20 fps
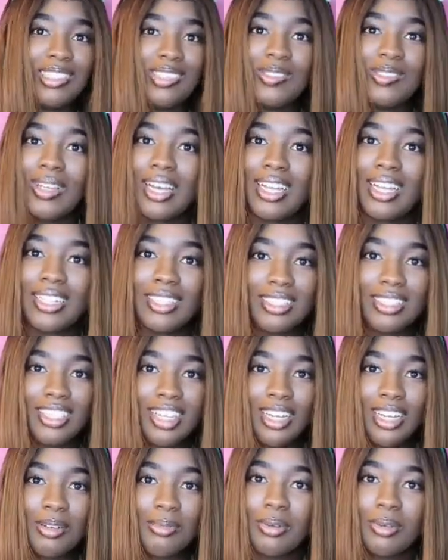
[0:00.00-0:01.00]
You gotta
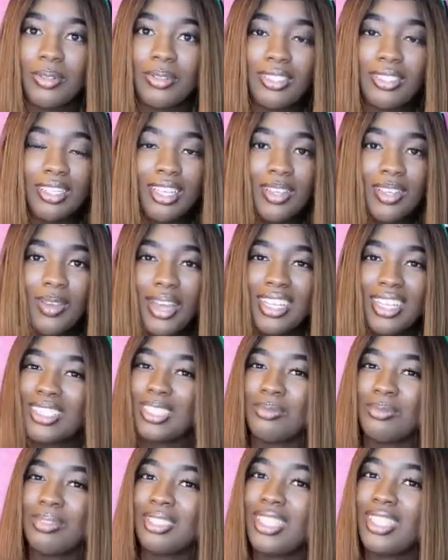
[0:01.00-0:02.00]
try to proceed. You can't
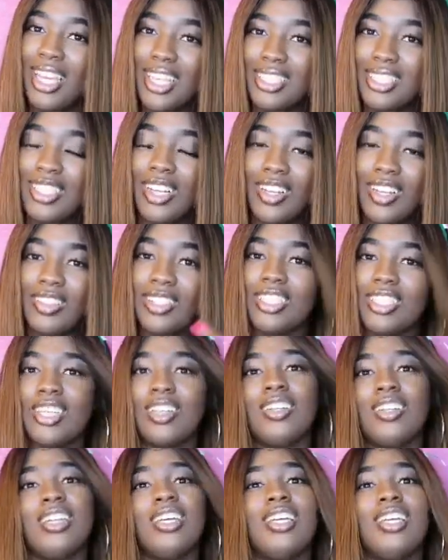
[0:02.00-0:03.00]
just be texting all the
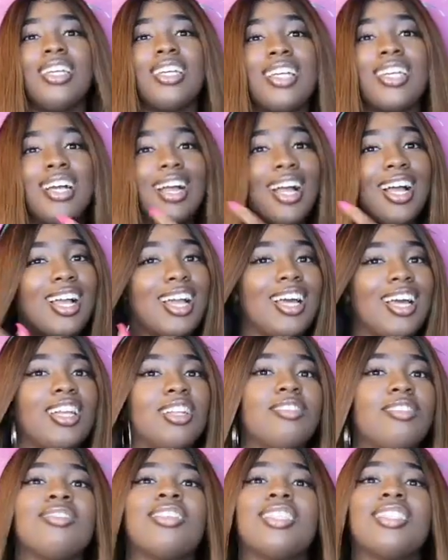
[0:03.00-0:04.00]
time. Like, I
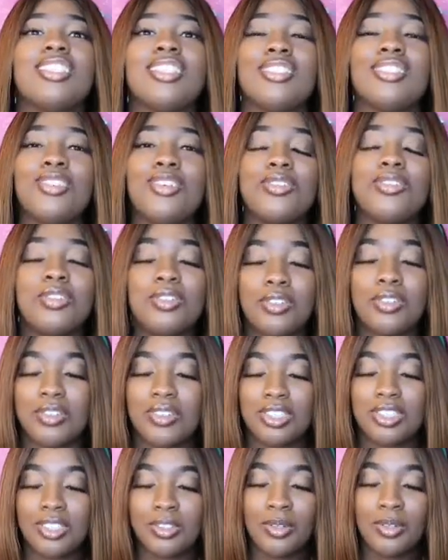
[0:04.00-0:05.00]
gotta get to know you, know
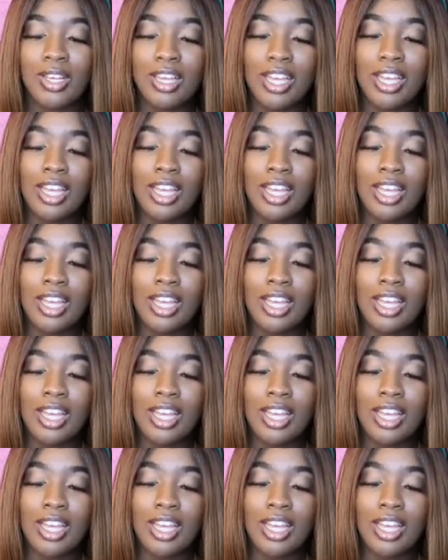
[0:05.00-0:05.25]
yourself.